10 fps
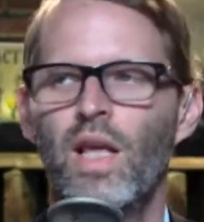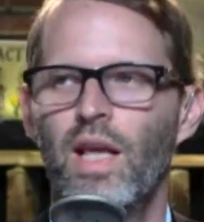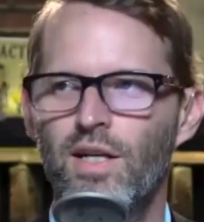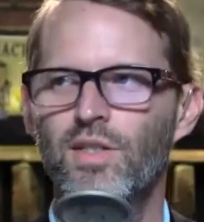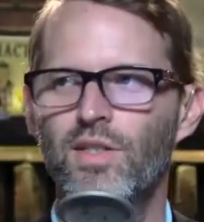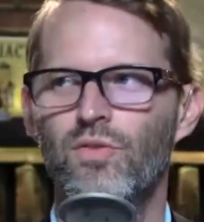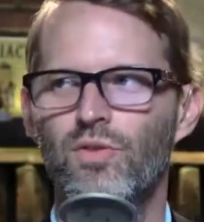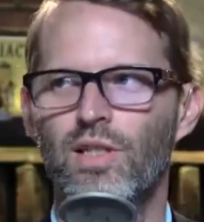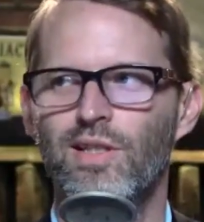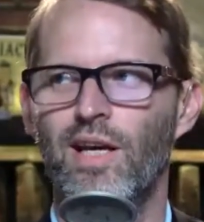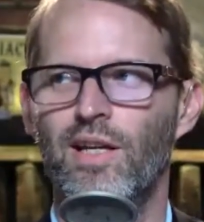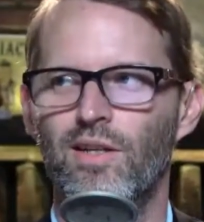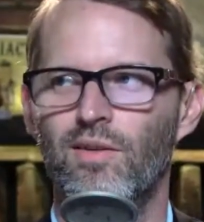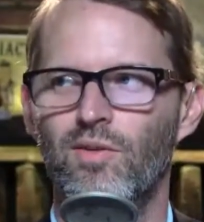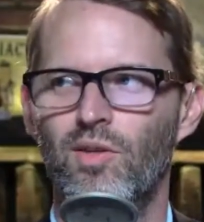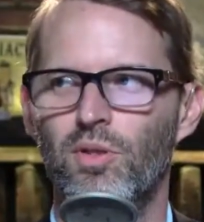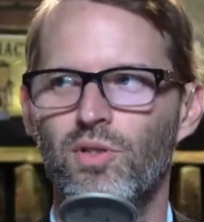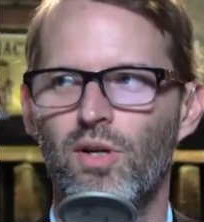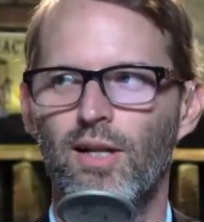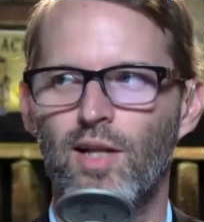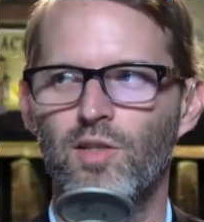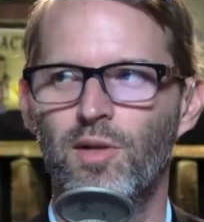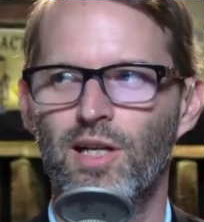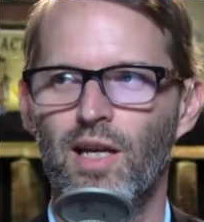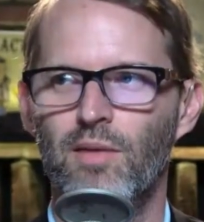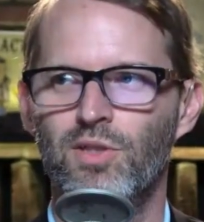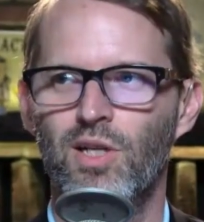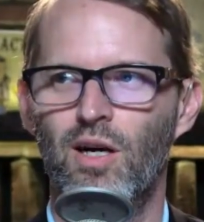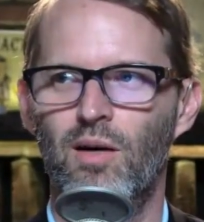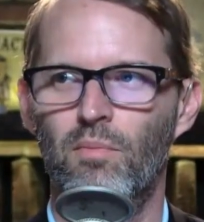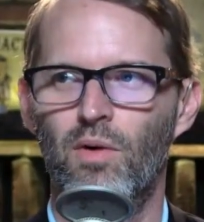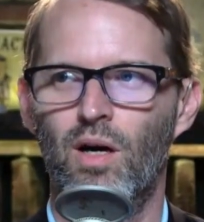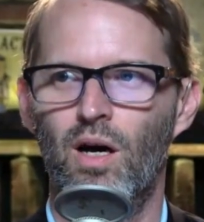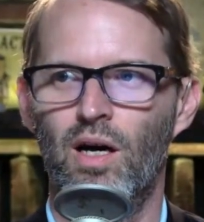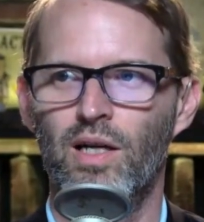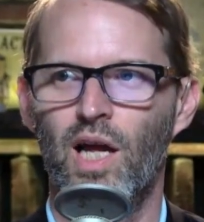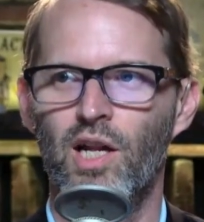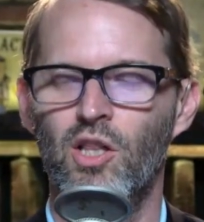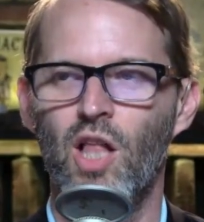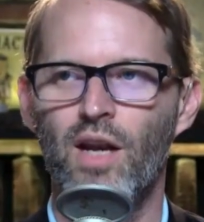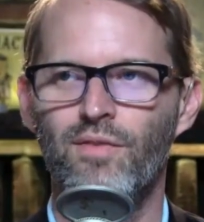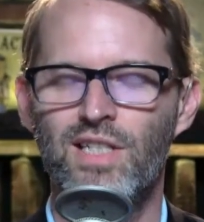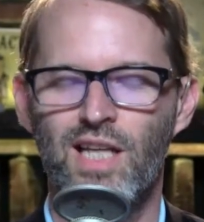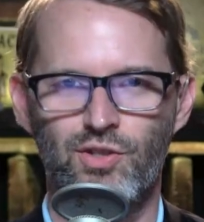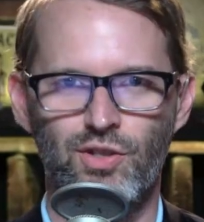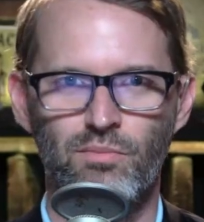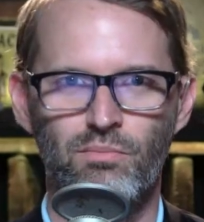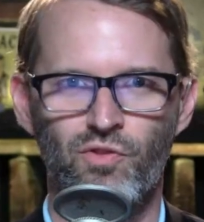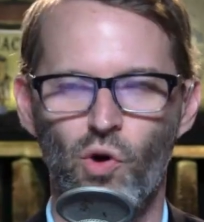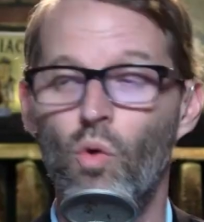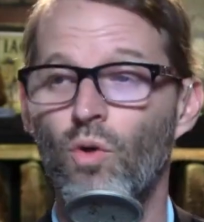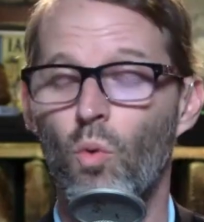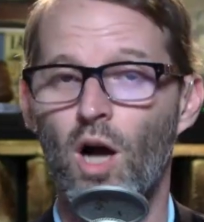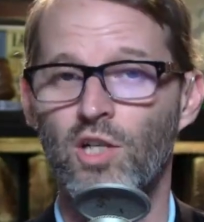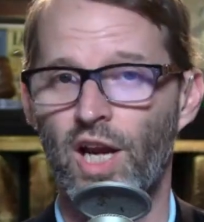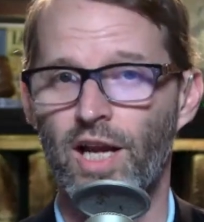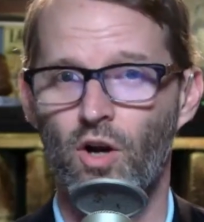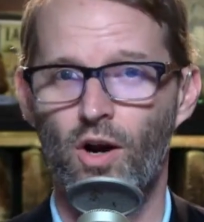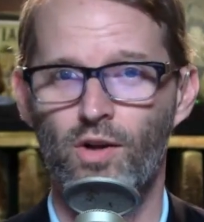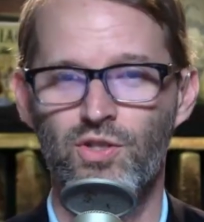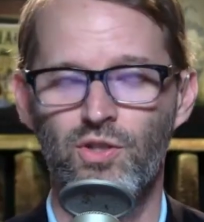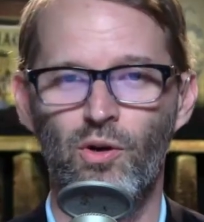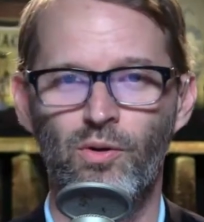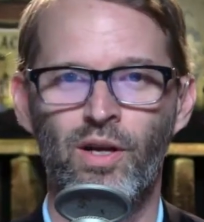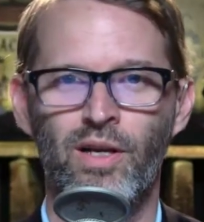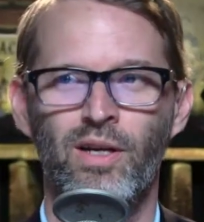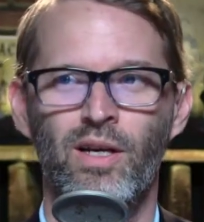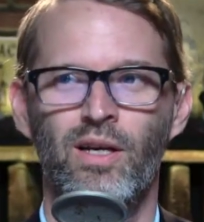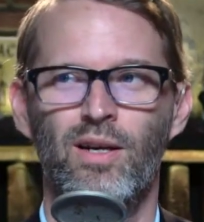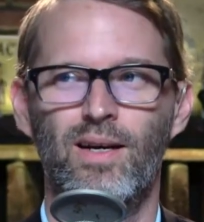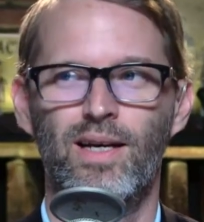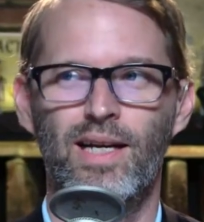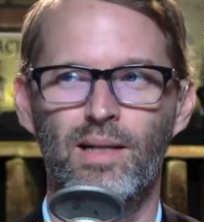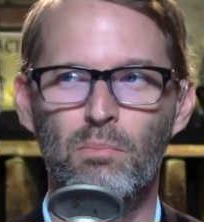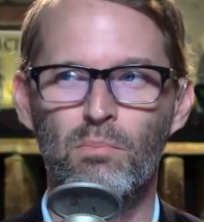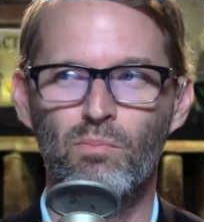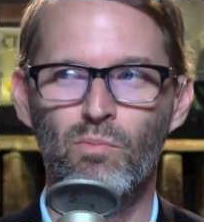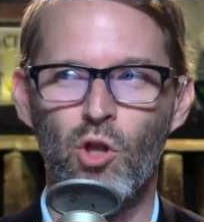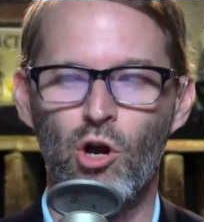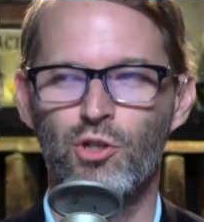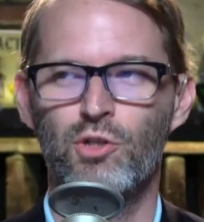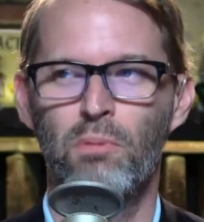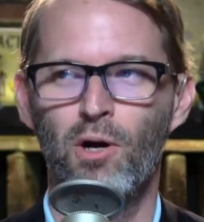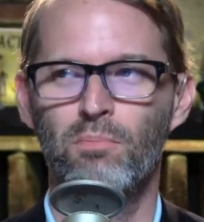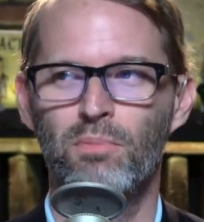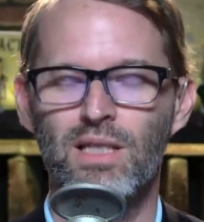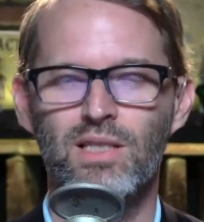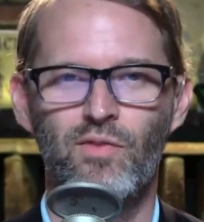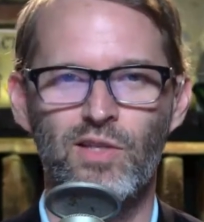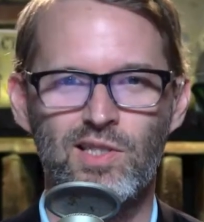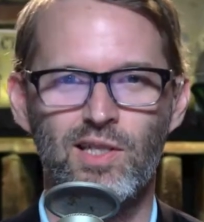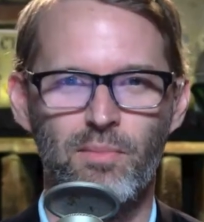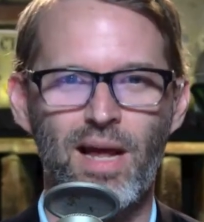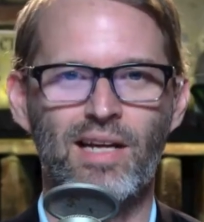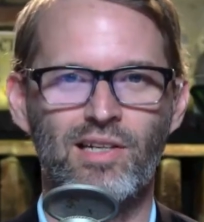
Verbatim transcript: interesting that the Blizzard announcement at Gamescom uh, got a lot of attention for Overwatch and Hearthstone, in large part because of its cinematics.